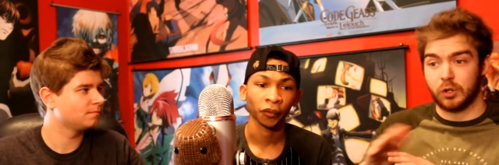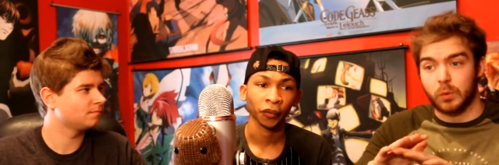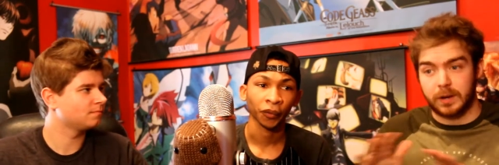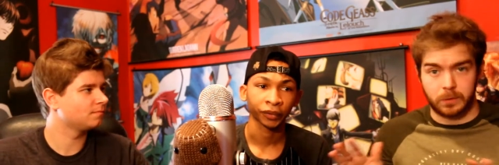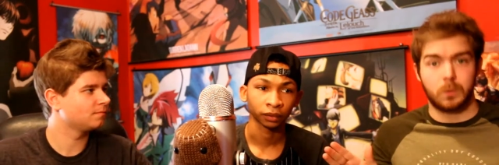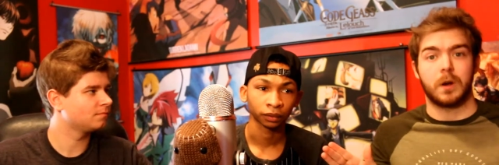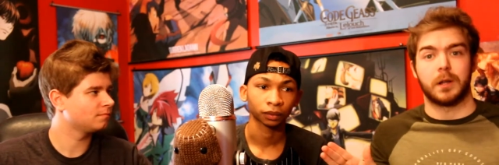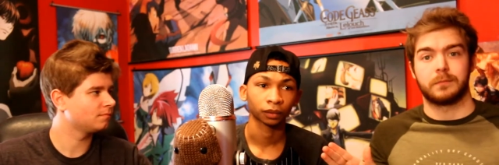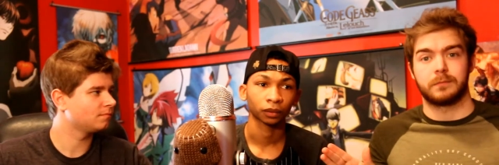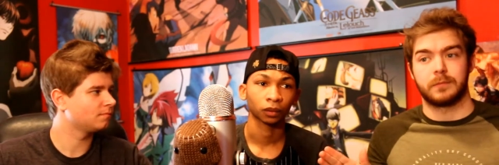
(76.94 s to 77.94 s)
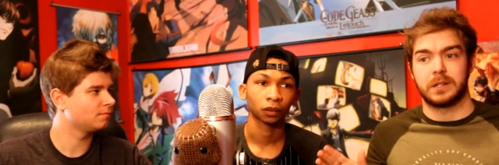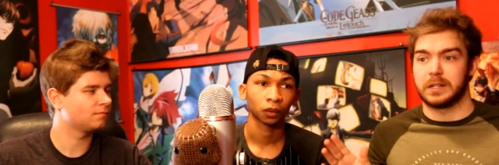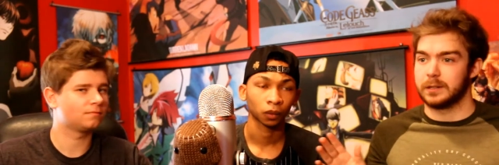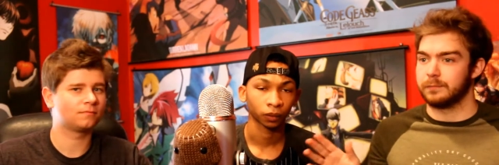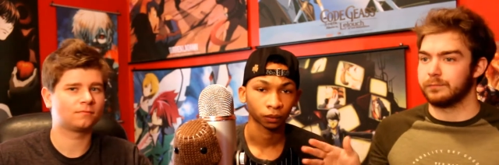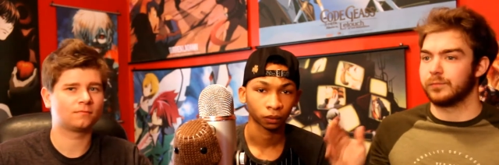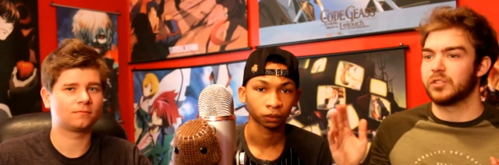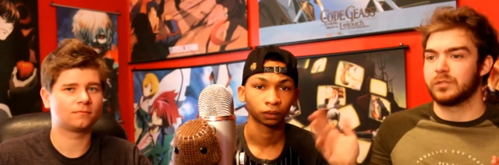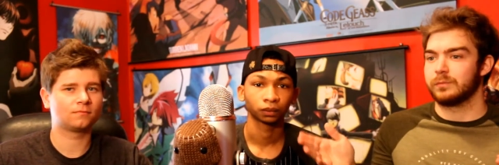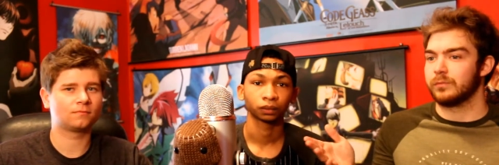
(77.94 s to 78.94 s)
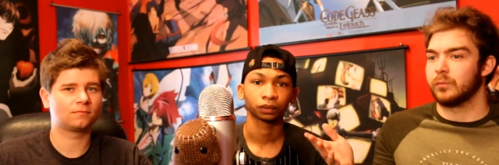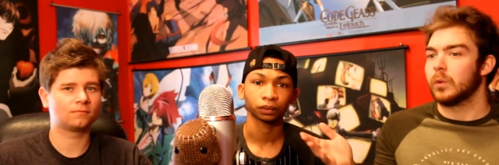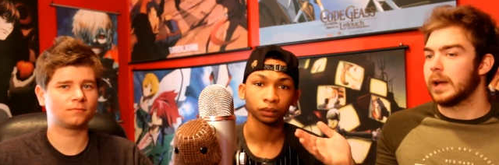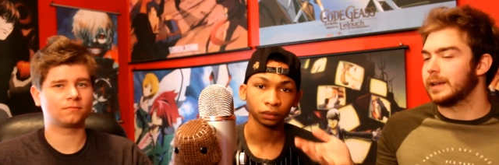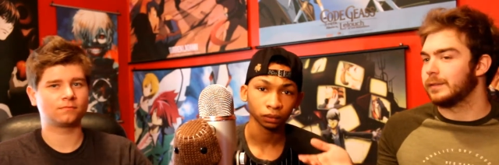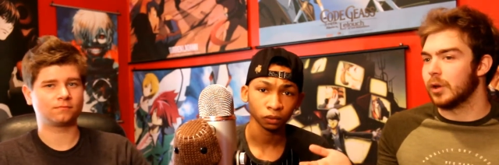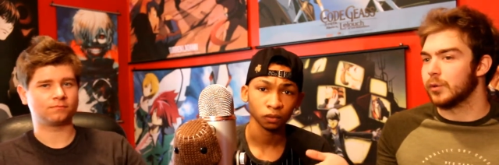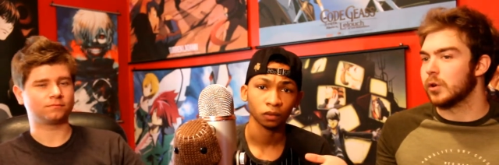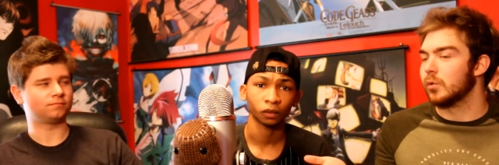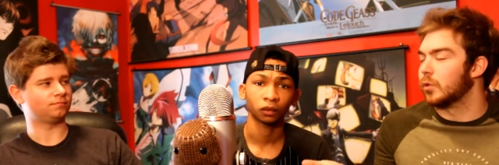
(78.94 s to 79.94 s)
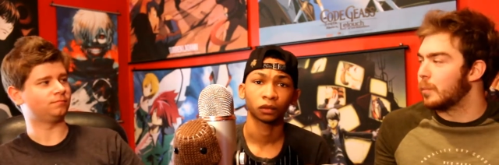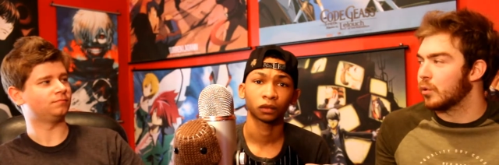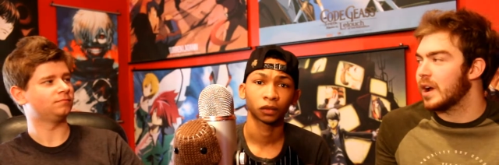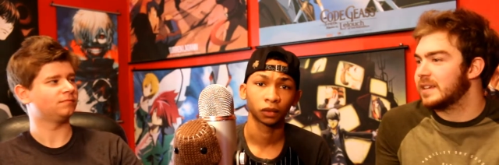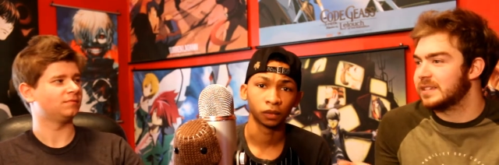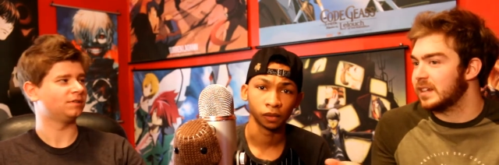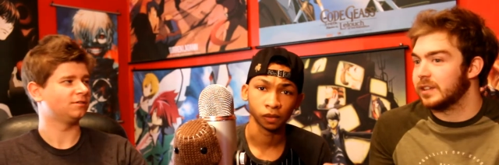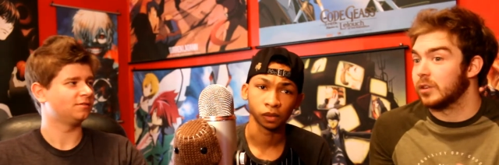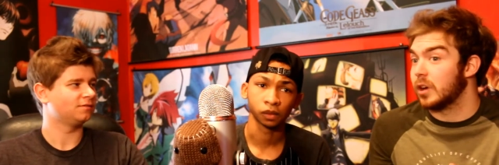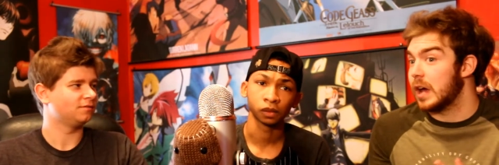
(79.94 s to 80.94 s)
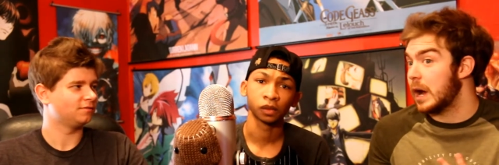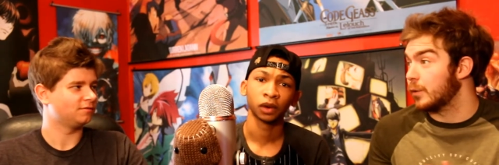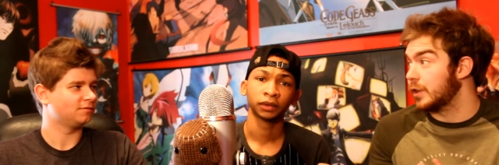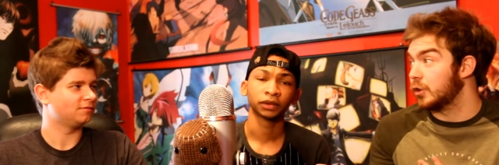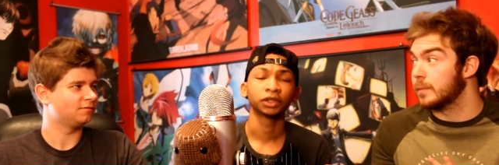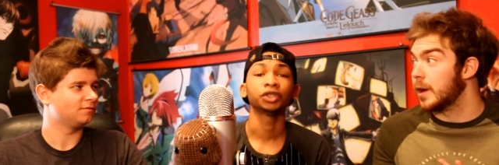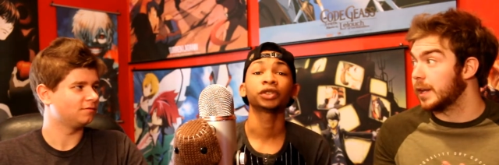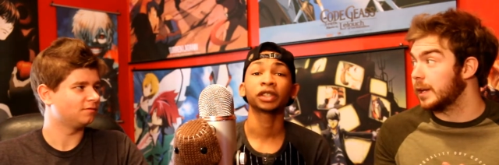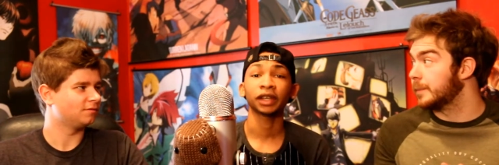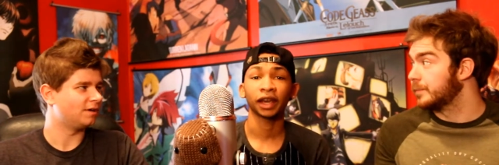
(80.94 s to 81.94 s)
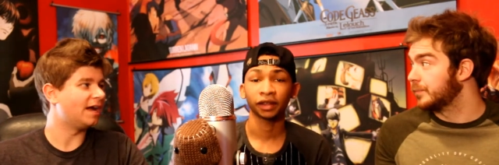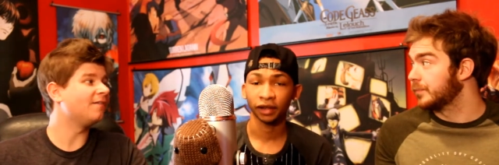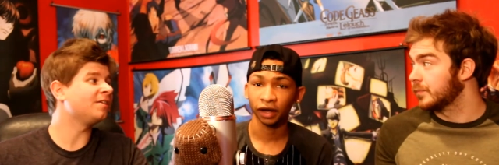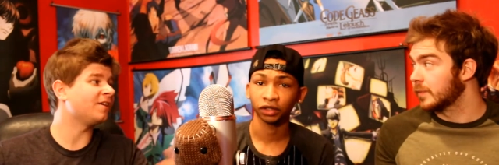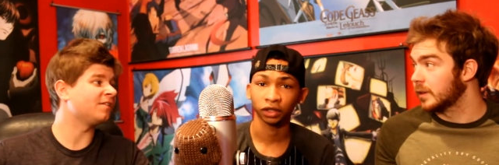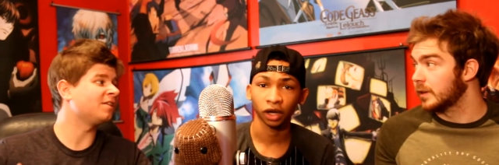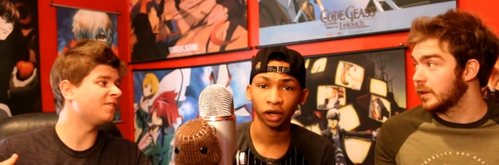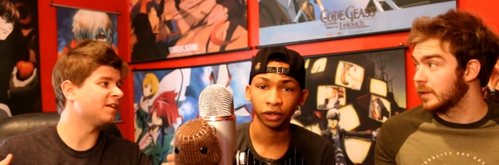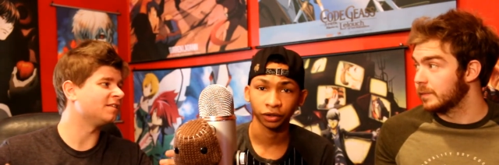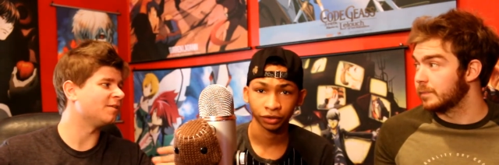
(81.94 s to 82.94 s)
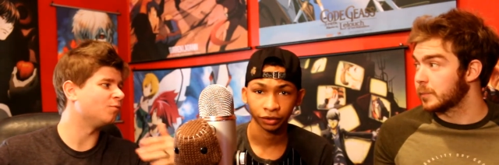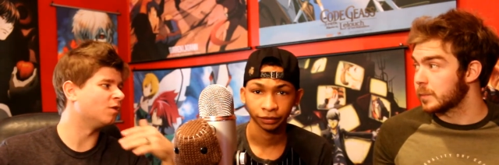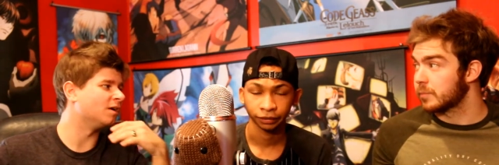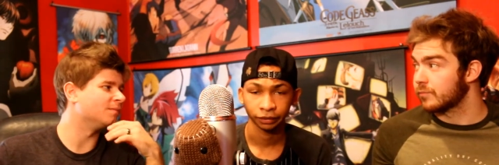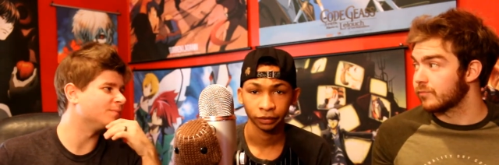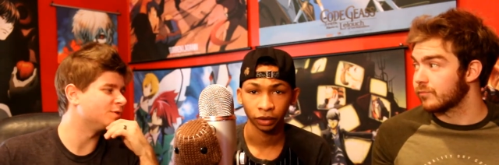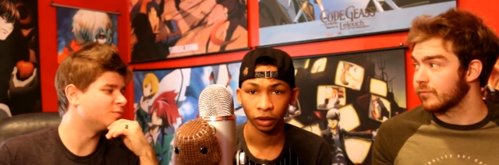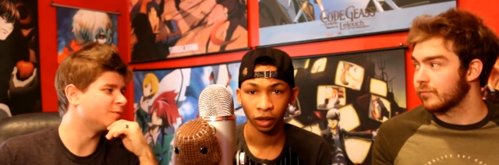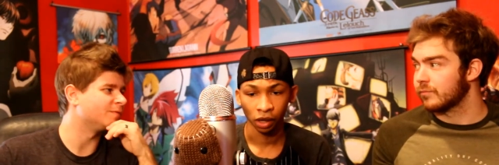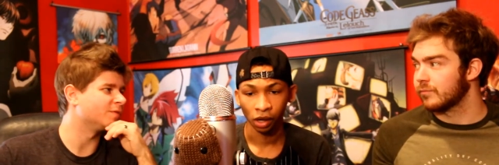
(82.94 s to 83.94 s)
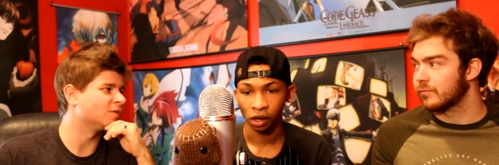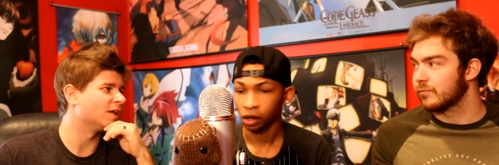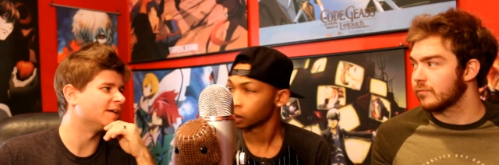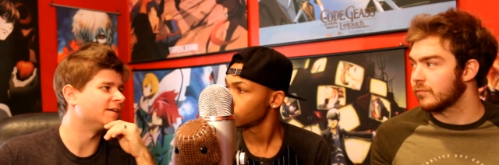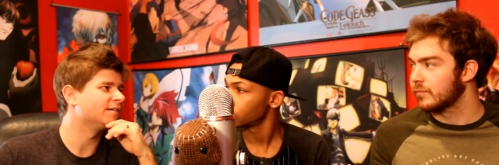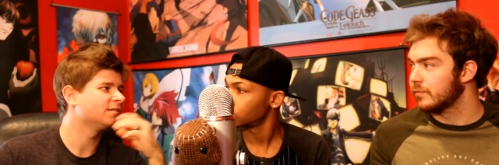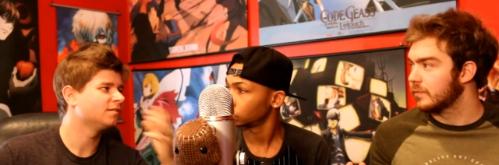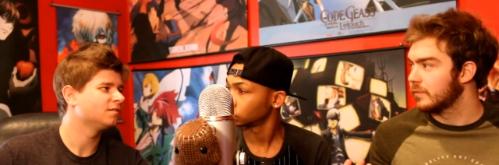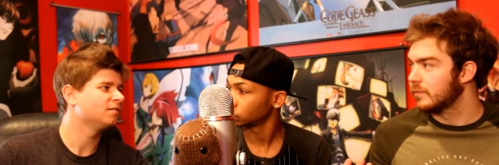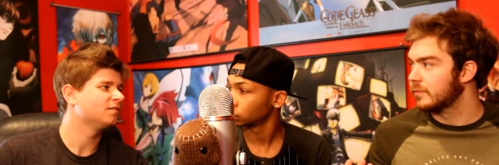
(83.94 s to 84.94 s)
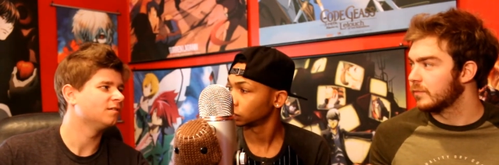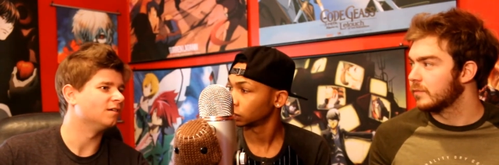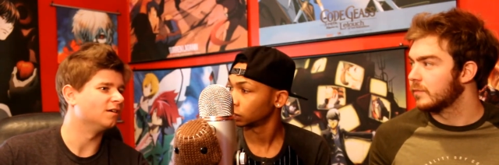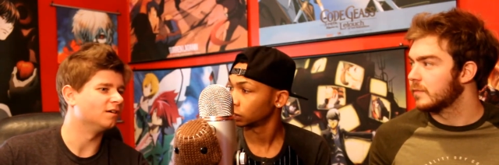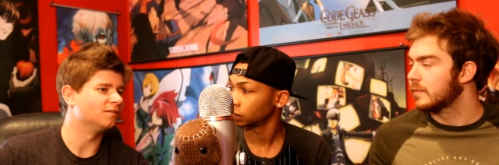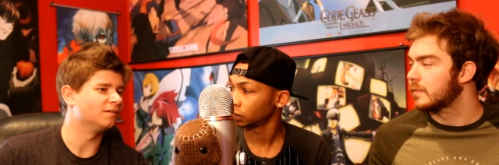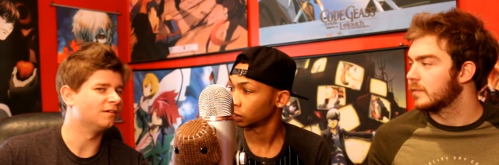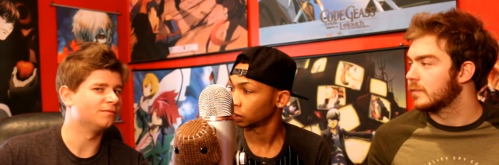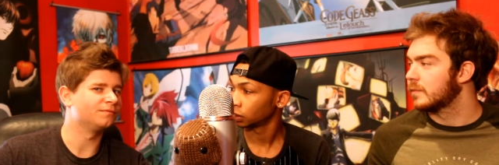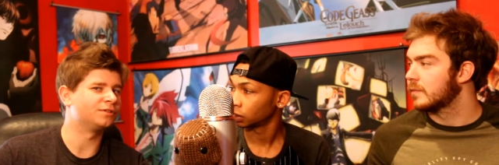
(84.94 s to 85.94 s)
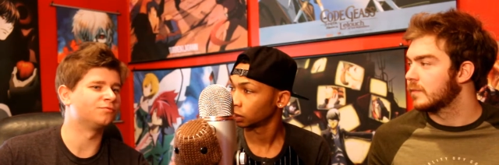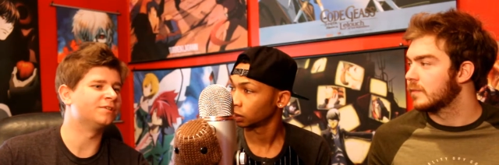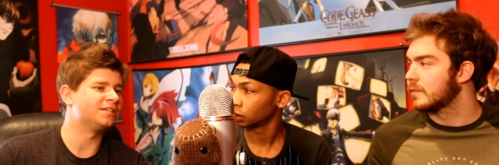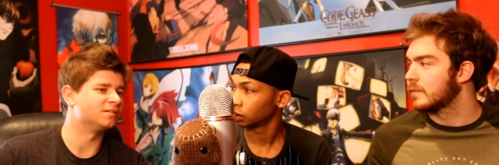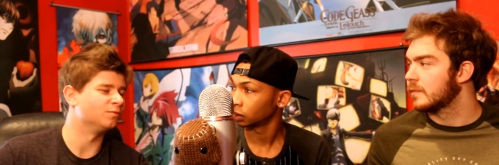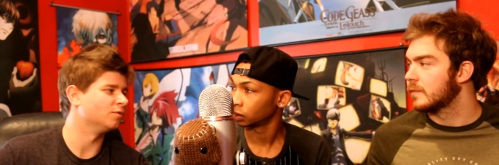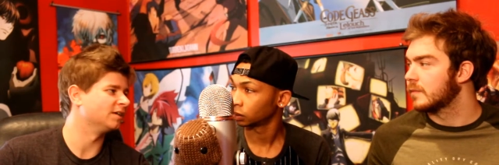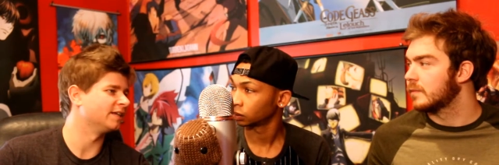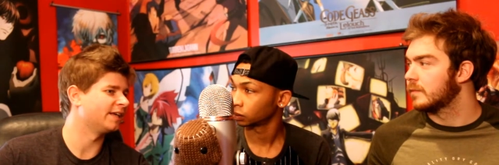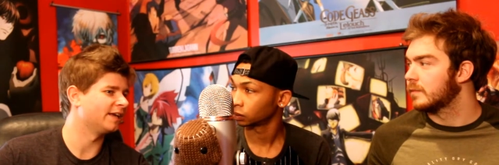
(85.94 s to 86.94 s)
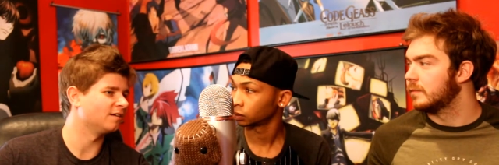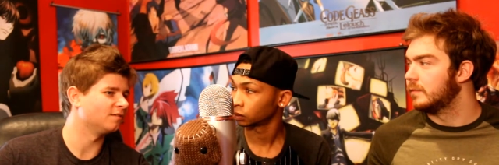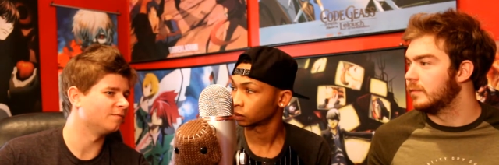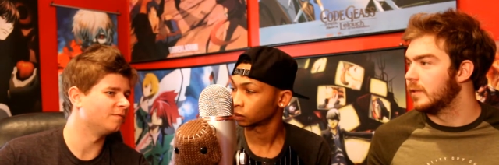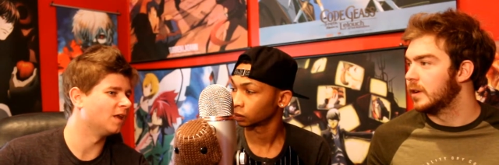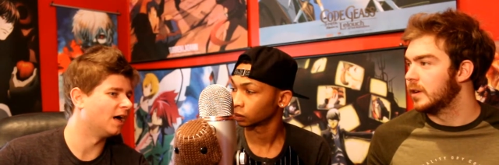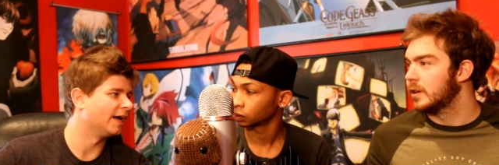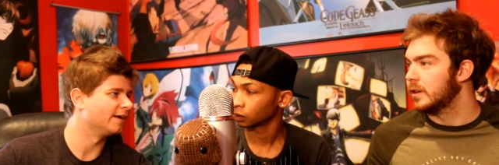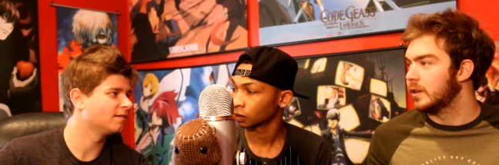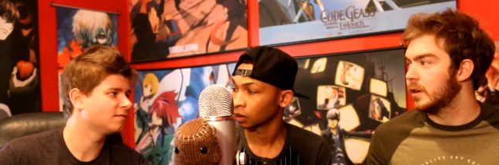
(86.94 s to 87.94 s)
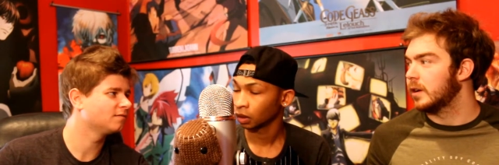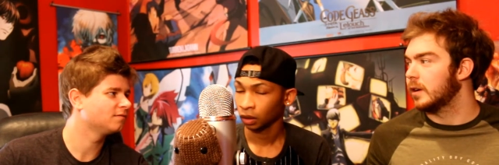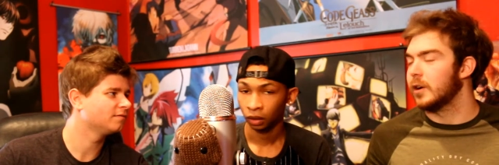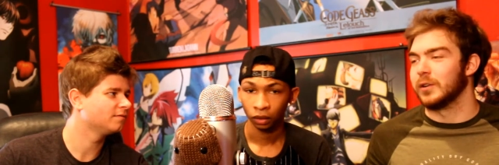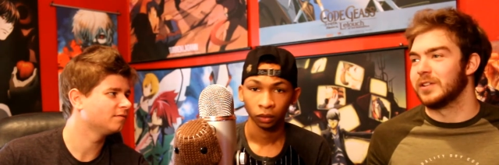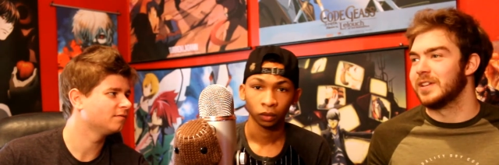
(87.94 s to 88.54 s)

Speaker 1: can do whatever they want, and I don't know the pricing, the how they do it's money. Usually eight thousand dollars. Anything
Speaker 2: they want between for like uh, that's reasonable. Like they can't fly.
Speaker 1: Oh